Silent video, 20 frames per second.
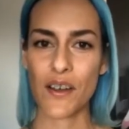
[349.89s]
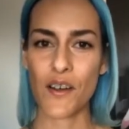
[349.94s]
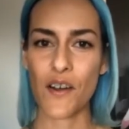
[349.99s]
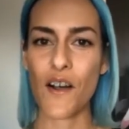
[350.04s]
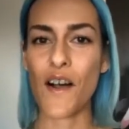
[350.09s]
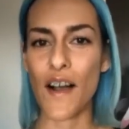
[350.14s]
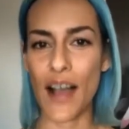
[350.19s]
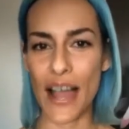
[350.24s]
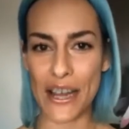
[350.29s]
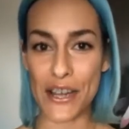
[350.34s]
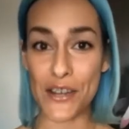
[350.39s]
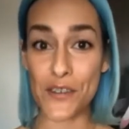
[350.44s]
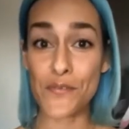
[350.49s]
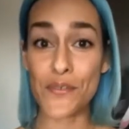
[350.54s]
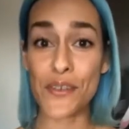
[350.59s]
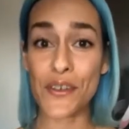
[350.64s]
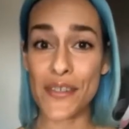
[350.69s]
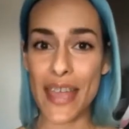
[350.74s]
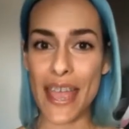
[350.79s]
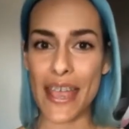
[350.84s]
oh, I can
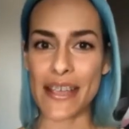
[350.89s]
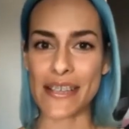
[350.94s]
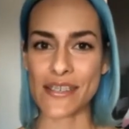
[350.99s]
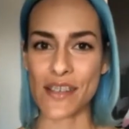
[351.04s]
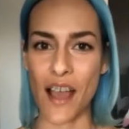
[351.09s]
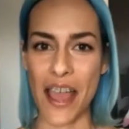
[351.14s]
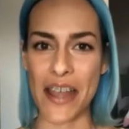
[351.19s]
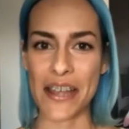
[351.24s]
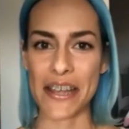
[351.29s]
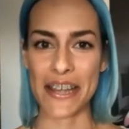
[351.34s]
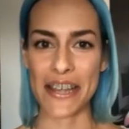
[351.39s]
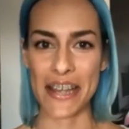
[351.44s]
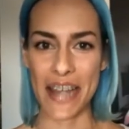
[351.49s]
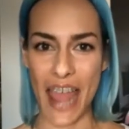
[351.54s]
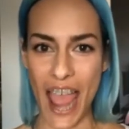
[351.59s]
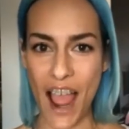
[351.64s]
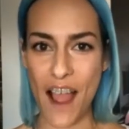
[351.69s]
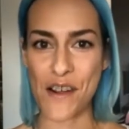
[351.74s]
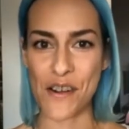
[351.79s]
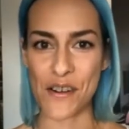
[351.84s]
feel the anxiety
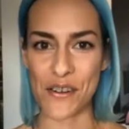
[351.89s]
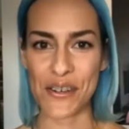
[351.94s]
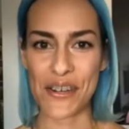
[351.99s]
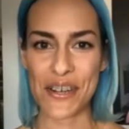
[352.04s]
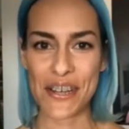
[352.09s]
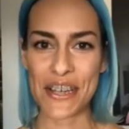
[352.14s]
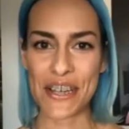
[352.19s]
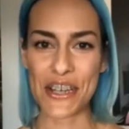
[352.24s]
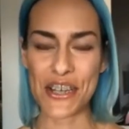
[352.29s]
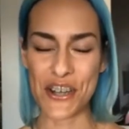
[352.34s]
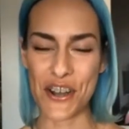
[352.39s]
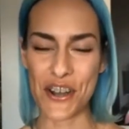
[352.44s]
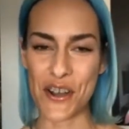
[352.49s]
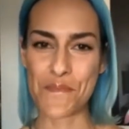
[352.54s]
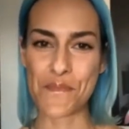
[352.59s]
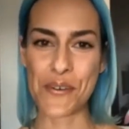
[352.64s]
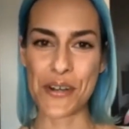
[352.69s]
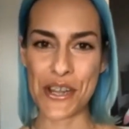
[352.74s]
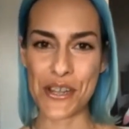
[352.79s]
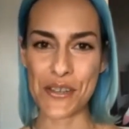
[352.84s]
now,
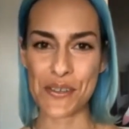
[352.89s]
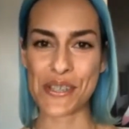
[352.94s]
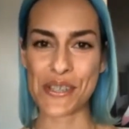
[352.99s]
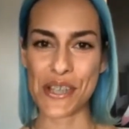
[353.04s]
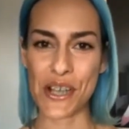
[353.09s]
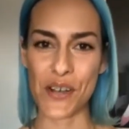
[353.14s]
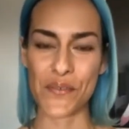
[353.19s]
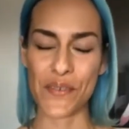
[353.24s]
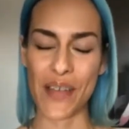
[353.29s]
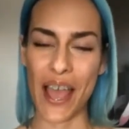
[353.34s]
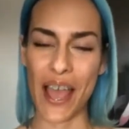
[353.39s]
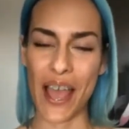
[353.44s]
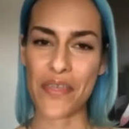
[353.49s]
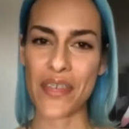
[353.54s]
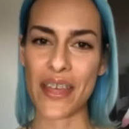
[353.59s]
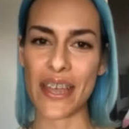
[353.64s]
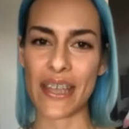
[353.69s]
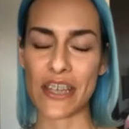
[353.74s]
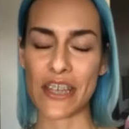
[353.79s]
putting yourself out there.